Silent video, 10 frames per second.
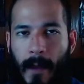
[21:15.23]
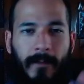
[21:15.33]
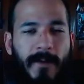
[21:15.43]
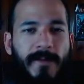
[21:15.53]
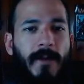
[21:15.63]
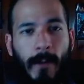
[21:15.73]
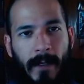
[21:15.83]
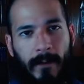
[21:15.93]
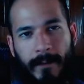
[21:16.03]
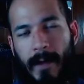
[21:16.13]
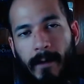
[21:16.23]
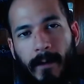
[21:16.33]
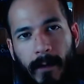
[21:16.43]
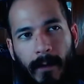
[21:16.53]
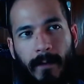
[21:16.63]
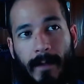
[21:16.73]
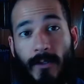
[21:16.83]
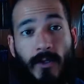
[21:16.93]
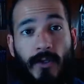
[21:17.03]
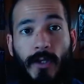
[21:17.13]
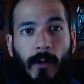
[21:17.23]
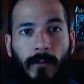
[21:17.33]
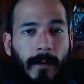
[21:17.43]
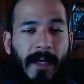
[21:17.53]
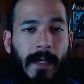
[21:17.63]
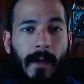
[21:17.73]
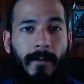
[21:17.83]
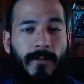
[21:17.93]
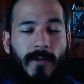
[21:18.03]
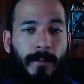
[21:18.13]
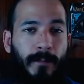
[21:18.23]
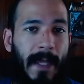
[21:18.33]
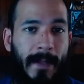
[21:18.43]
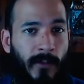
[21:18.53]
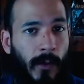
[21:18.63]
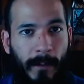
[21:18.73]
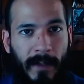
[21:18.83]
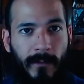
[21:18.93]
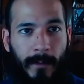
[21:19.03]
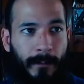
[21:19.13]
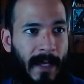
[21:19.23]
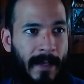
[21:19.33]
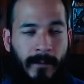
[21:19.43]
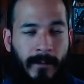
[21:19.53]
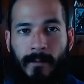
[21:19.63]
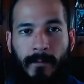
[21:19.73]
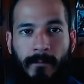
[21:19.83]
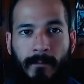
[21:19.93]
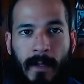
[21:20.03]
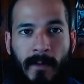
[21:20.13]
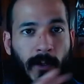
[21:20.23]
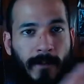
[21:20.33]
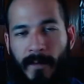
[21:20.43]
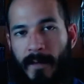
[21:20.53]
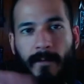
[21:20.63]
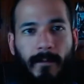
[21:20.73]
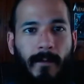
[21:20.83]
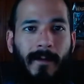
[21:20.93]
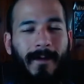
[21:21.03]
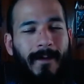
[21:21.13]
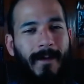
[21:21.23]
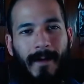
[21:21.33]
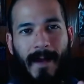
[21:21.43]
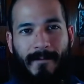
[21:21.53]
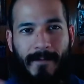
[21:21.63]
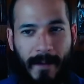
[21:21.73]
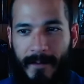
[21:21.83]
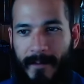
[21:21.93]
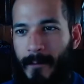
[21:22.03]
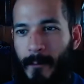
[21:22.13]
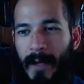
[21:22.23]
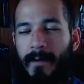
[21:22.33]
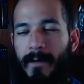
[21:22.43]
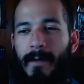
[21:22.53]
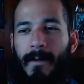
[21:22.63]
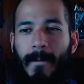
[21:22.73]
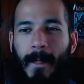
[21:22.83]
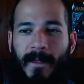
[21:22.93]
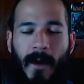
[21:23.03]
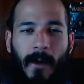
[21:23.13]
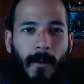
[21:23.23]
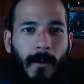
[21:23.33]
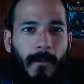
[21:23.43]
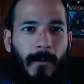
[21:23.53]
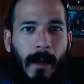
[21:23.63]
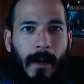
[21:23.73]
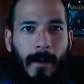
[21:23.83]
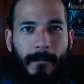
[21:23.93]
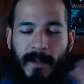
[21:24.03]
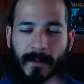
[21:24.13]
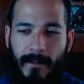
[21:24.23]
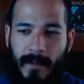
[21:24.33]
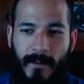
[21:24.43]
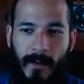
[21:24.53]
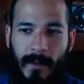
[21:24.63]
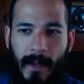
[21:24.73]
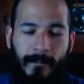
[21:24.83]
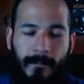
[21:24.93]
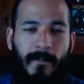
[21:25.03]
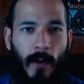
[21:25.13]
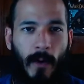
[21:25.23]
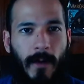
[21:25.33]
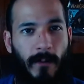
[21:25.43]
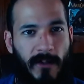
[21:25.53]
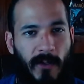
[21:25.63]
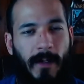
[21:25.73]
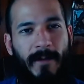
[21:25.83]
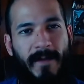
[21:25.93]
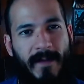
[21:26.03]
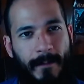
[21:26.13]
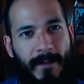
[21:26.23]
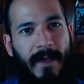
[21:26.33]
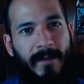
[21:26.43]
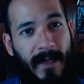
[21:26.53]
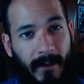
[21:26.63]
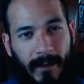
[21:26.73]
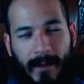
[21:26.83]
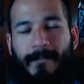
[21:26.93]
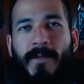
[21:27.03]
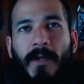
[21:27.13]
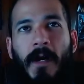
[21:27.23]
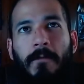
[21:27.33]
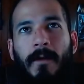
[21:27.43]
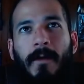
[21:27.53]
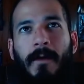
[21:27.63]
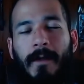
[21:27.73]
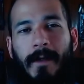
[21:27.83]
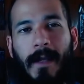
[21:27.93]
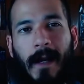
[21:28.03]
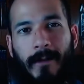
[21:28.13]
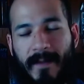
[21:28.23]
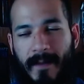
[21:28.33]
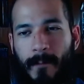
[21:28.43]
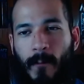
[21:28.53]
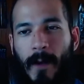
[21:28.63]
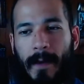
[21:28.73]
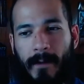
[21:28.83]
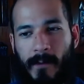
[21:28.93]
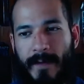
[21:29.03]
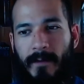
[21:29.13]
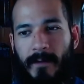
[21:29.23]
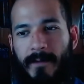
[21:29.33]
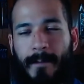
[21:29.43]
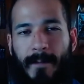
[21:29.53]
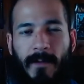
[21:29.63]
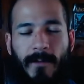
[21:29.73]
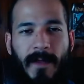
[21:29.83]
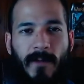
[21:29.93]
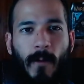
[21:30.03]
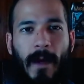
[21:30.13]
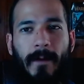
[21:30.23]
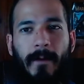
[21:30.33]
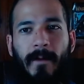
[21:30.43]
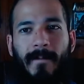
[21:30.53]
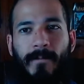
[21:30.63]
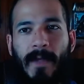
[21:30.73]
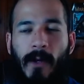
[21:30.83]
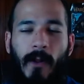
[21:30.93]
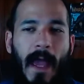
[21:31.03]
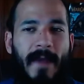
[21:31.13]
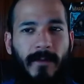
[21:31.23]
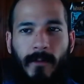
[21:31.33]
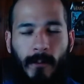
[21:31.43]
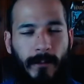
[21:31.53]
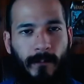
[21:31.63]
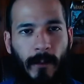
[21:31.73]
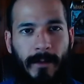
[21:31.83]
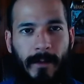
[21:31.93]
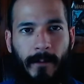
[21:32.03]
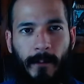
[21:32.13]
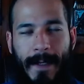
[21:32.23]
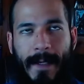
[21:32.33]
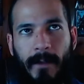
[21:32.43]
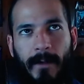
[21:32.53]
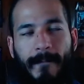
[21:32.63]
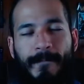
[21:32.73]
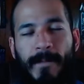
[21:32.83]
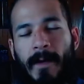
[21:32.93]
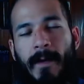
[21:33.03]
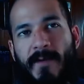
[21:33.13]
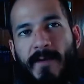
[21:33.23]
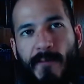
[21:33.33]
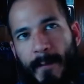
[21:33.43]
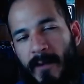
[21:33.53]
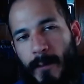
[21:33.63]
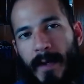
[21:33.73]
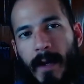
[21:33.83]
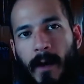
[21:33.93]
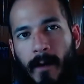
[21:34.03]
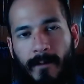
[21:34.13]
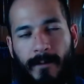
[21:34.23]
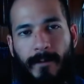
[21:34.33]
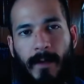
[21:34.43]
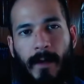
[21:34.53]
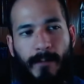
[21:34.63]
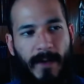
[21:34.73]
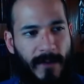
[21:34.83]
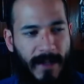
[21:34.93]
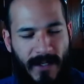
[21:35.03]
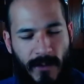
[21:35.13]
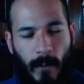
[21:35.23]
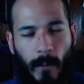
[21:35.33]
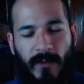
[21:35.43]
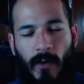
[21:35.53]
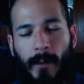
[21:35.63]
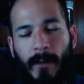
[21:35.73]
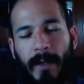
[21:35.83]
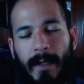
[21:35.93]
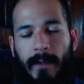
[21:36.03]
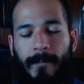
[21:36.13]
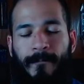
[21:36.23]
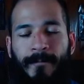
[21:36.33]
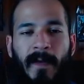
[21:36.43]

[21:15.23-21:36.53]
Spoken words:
There's no ego there. They just know. The plant told me, so the plant is good for this. I have nothing to do with it. So these are... And of course, we're talking about the same thing. It's healing. So, in the same way, crystals can be used this way. And it all has to do with the healer. This reminds me of previous sessions when we talk about healing.